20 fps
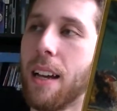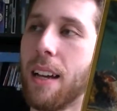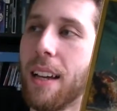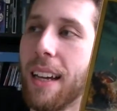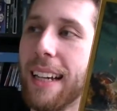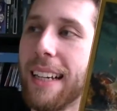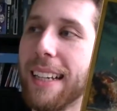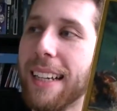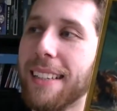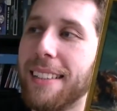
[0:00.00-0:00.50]

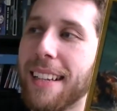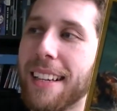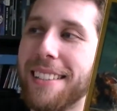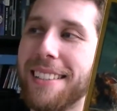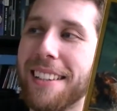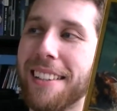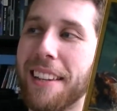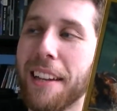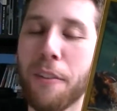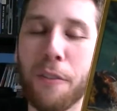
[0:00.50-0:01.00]

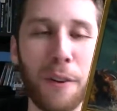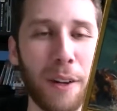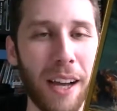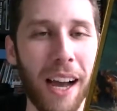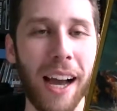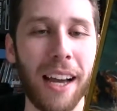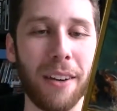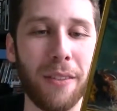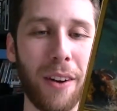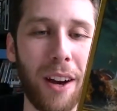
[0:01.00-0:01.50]
it's a different
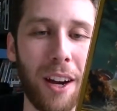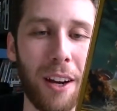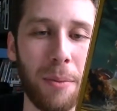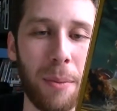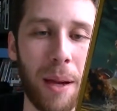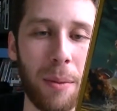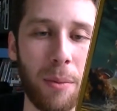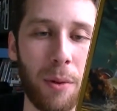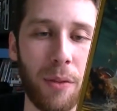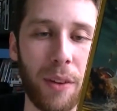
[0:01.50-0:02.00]
kind of Iron
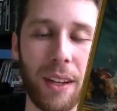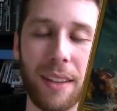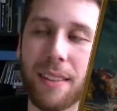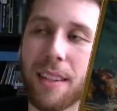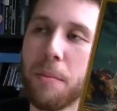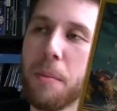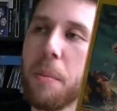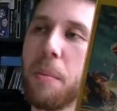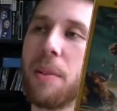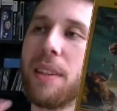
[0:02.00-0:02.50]
Man movie, and
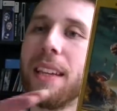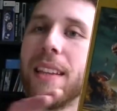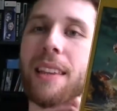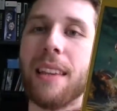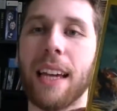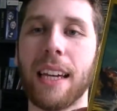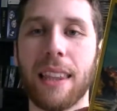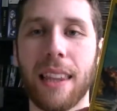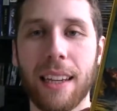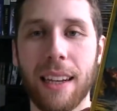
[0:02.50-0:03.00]
some people didn't
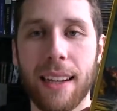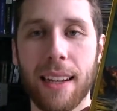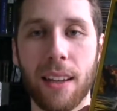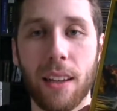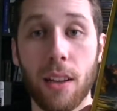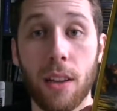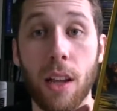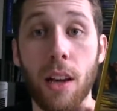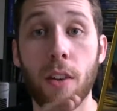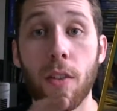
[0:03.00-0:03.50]
like that
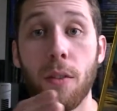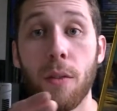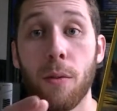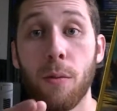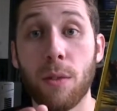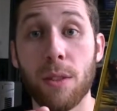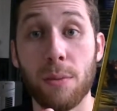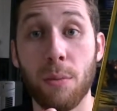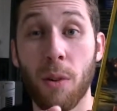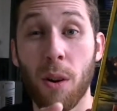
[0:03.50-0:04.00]
a lot of it
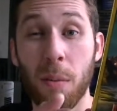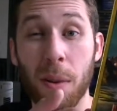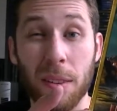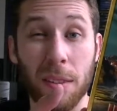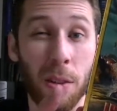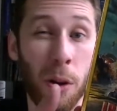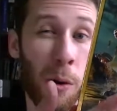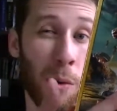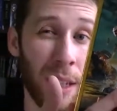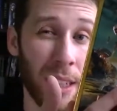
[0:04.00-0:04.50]
was more
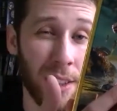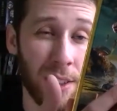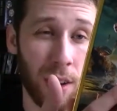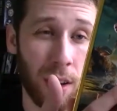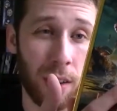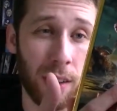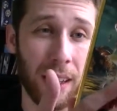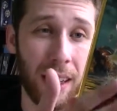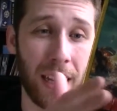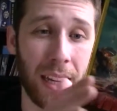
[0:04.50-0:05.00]
about Tony
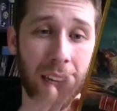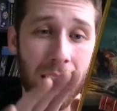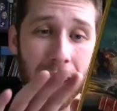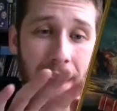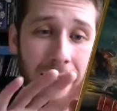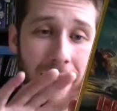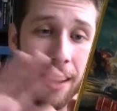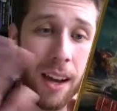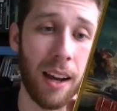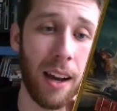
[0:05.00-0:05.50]
Stark
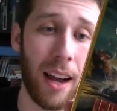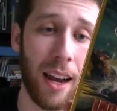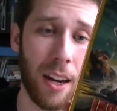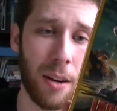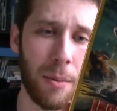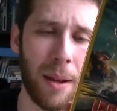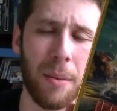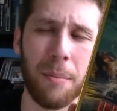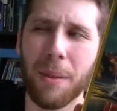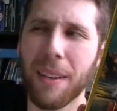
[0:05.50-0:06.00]
and not
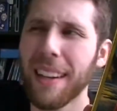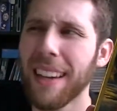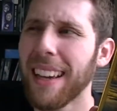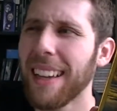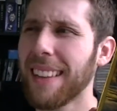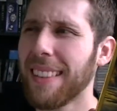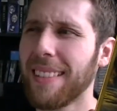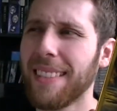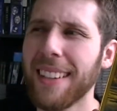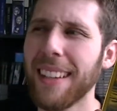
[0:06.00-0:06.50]
Iron Man, but
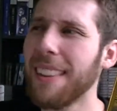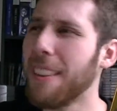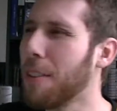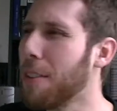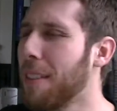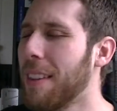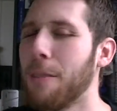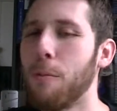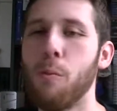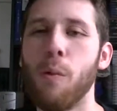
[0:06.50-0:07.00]

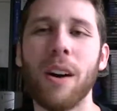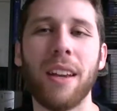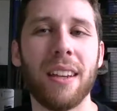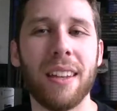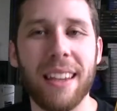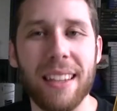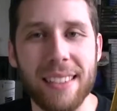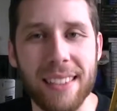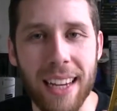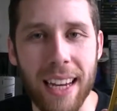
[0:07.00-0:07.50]
they're the one
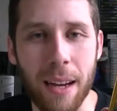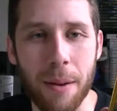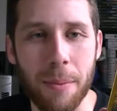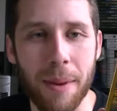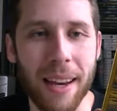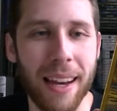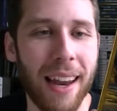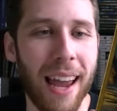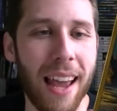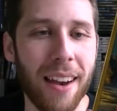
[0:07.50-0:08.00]
and the same,
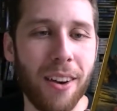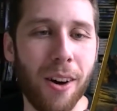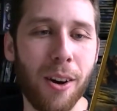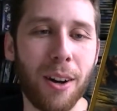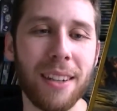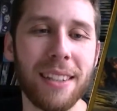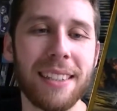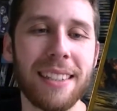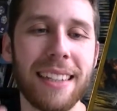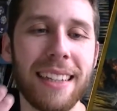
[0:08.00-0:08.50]
and
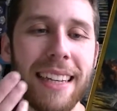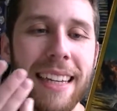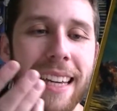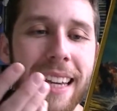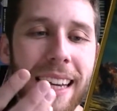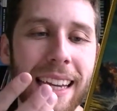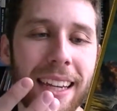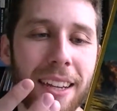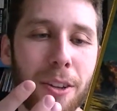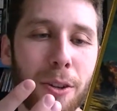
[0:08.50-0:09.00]

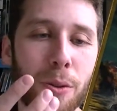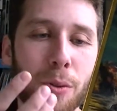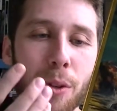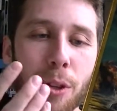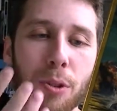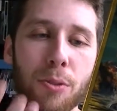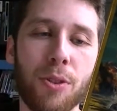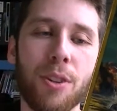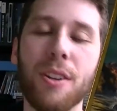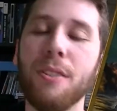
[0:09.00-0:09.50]
honestly,
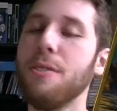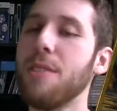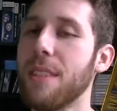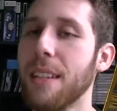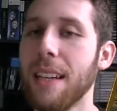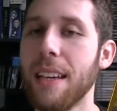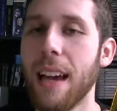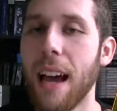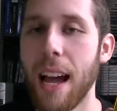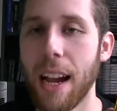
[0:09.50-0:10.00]
you do
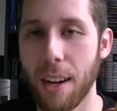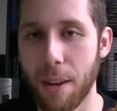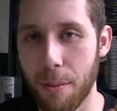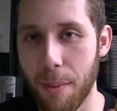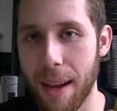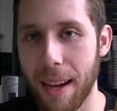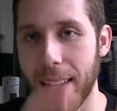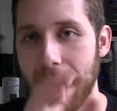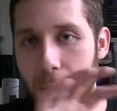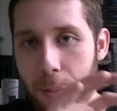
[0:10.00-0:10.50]
see Iron
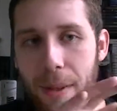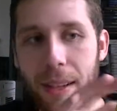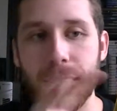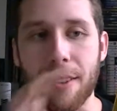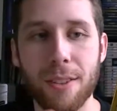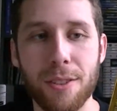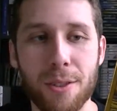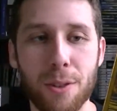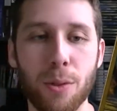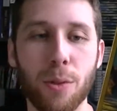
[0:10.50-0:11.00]
Man, him in
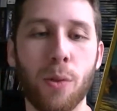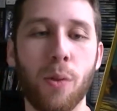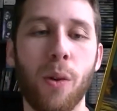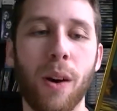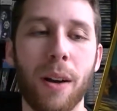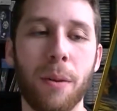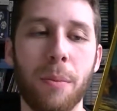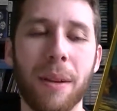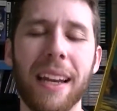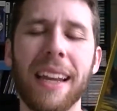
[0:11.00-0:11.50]
the suit
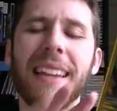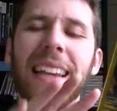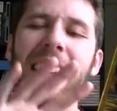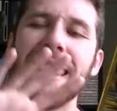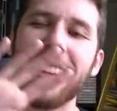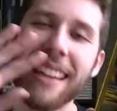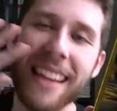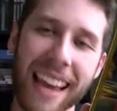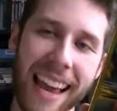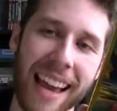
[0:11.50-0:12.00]
quite a bit, and
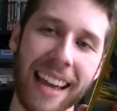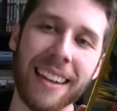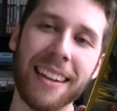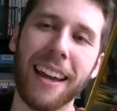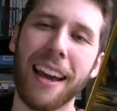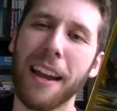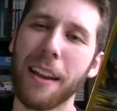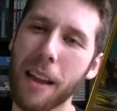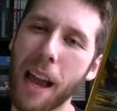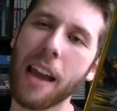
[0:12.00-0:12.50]
at the end,
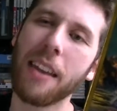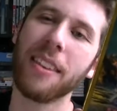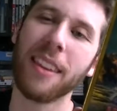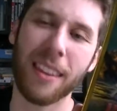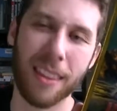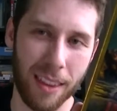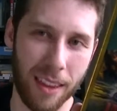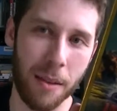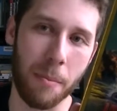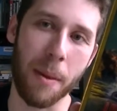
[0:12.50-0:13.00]
I
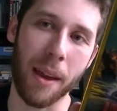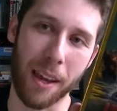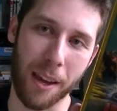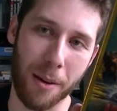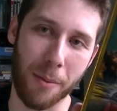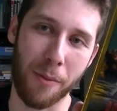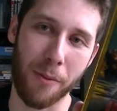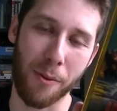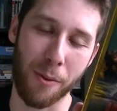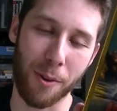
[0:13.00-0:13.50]
think that they make
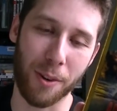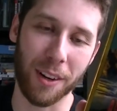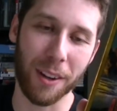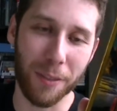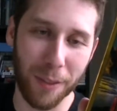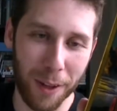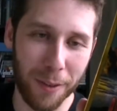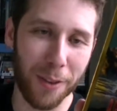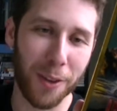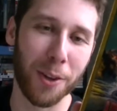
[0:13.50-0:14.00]
up for
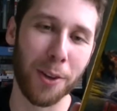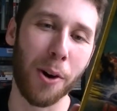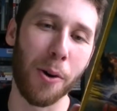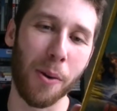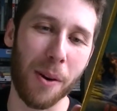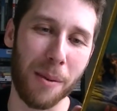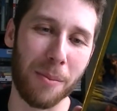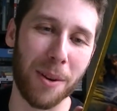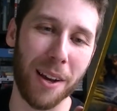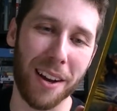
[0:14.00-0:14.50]
it, if you know
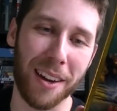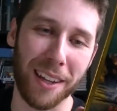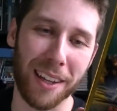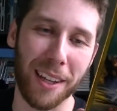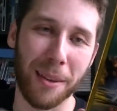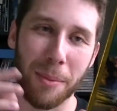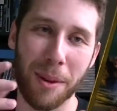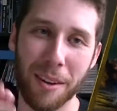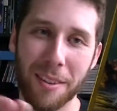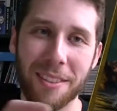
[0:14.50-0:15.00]
what I'm
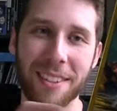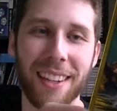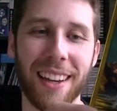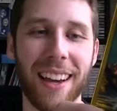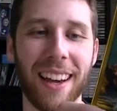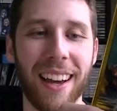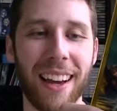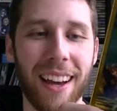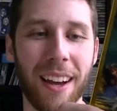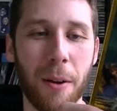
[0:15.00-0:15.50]
talking about,
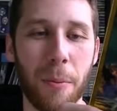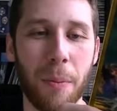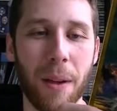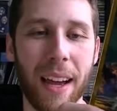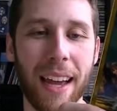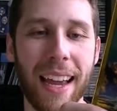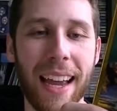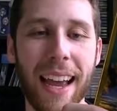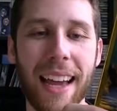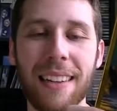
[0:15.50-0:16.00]

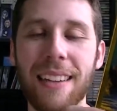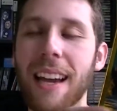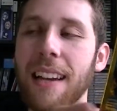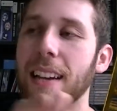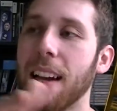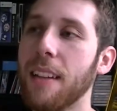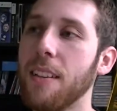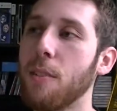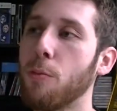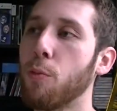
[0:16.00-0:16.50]

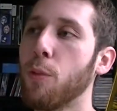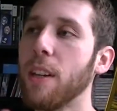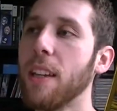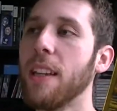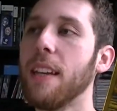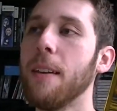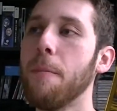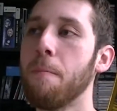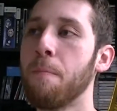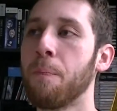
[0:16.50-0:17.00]
and
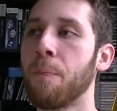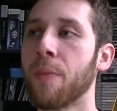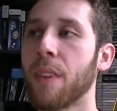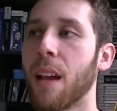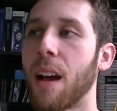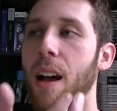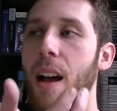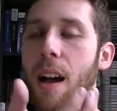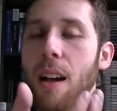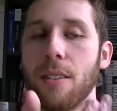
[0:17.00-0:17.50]
really,
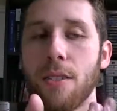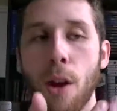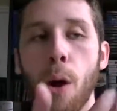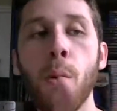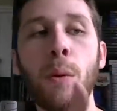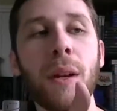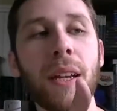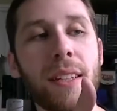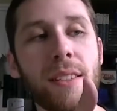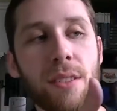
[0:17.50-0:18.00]

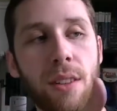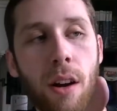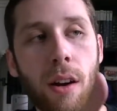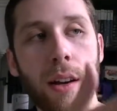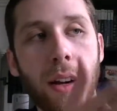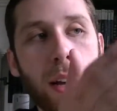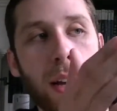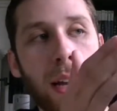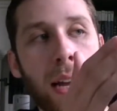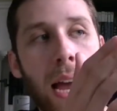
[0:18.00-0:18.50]
Tony
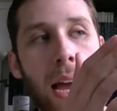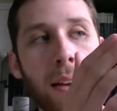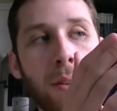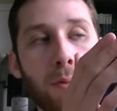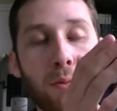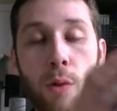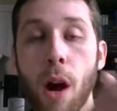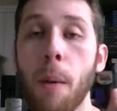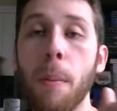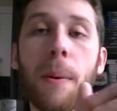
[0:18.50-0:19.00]
Stark,
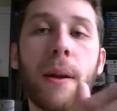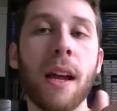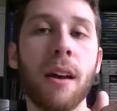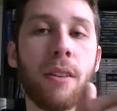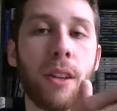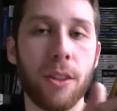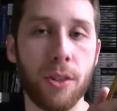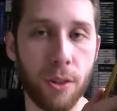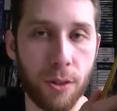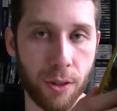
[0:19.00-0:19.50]
and Robert
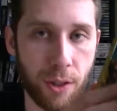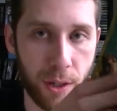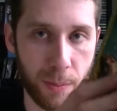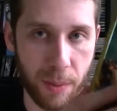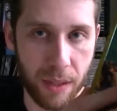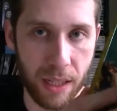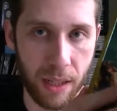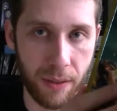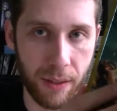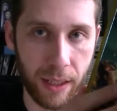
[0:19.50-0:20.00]
Downey Jr.
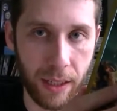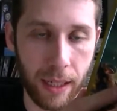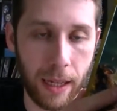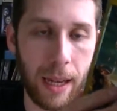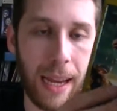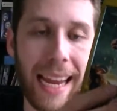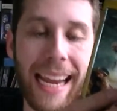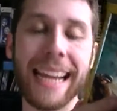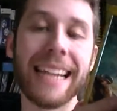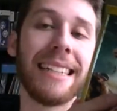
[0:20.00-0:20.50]

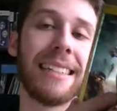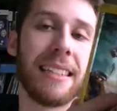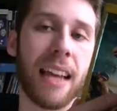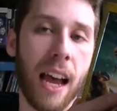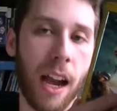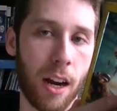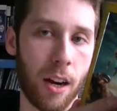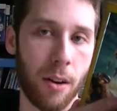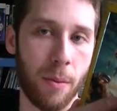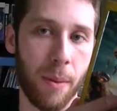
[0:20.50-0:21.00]
specifically, is
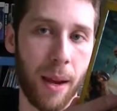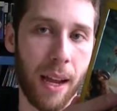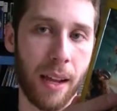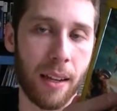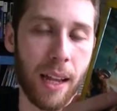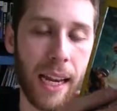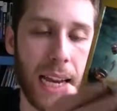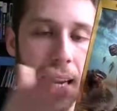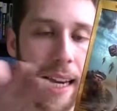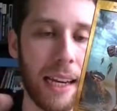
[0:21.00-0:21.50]
Iron
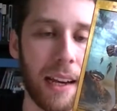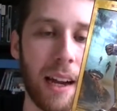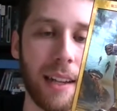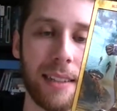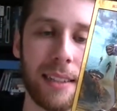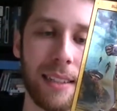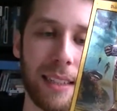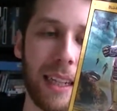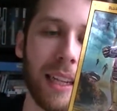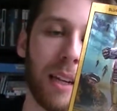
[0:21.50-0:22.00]
Man. Like, I
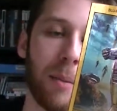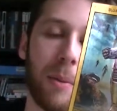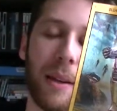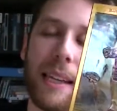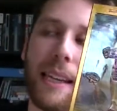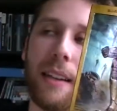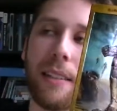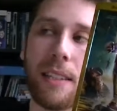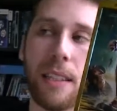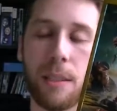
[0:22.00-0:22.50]
cannot see
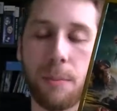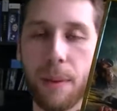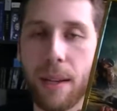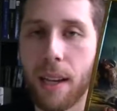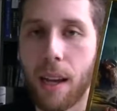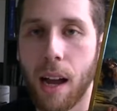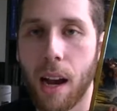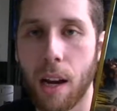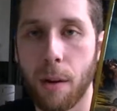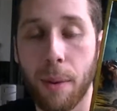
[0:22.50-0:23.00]
anybody else as
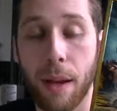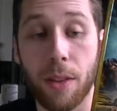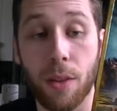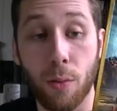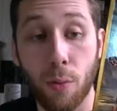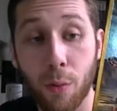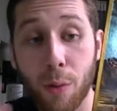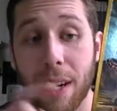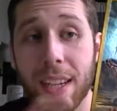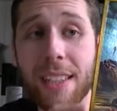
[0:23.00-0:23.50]
being Iron Man. The
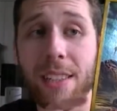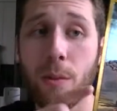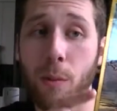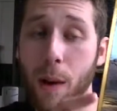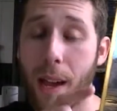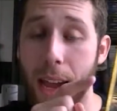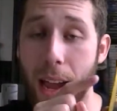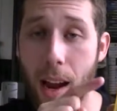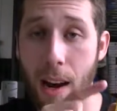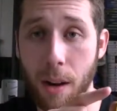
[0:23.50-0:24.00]
reason
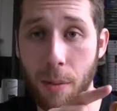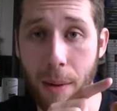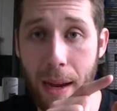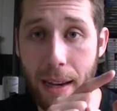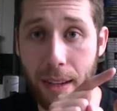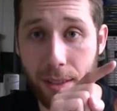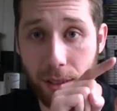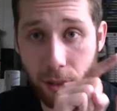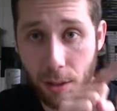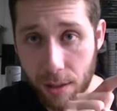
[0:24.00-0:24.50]
why Iron
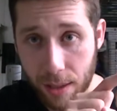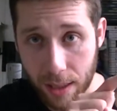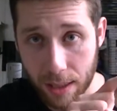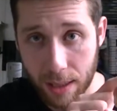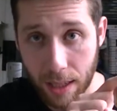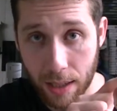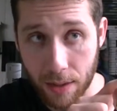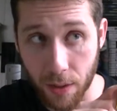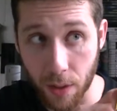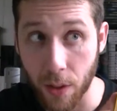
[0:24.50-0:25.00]
Man is so
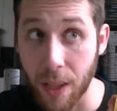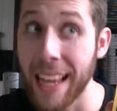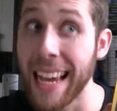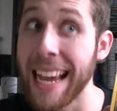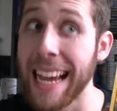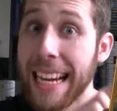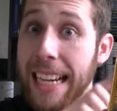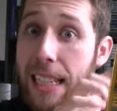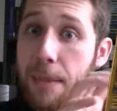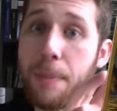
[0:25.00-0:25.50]
successful
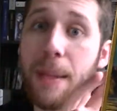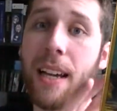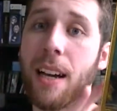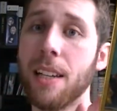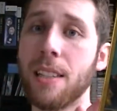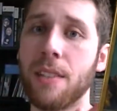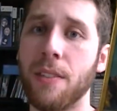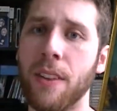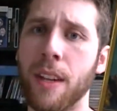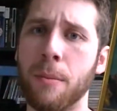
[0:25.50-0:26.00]
is
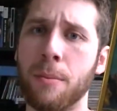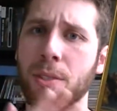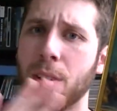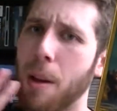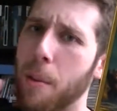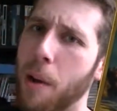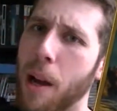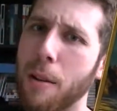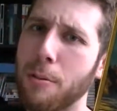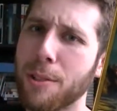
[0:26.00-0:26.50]
because of him, so
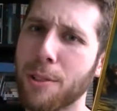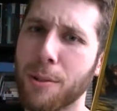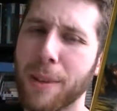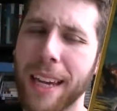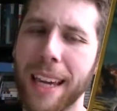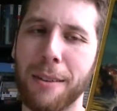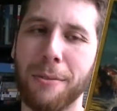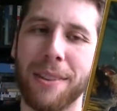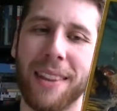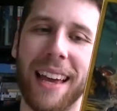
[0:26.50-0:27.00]
I was
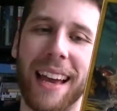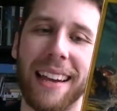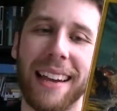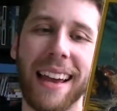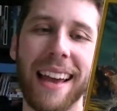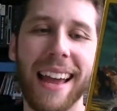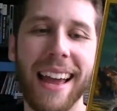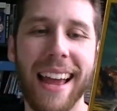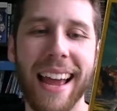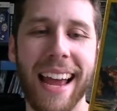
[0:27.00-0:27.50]
okay with that.
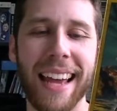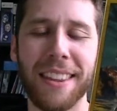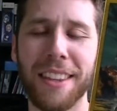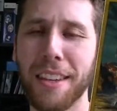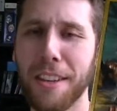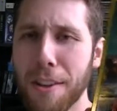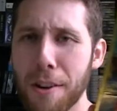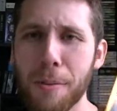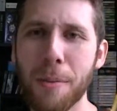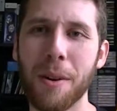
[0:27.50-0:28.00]
And
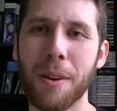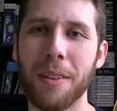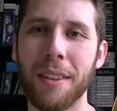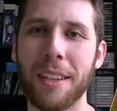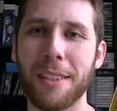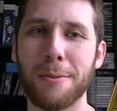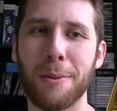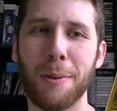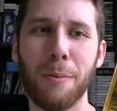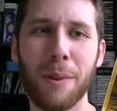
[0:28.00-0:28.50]
the humor in
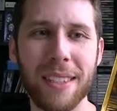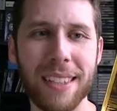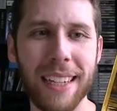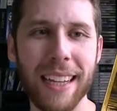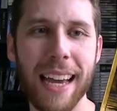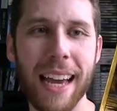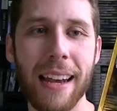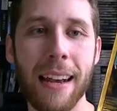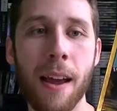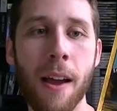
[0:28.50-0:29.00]
this one, once
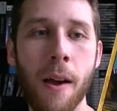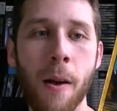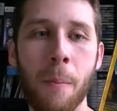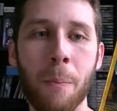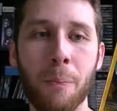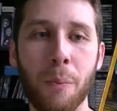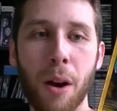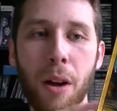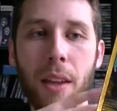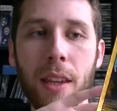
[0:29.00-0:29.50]
again,
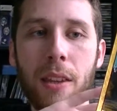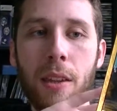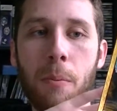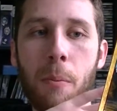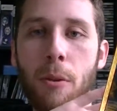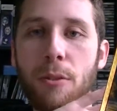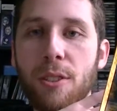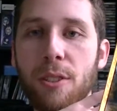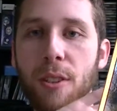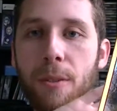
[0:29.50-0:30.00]
probably the
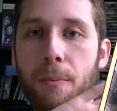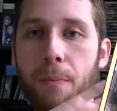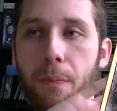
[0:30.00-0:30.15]
most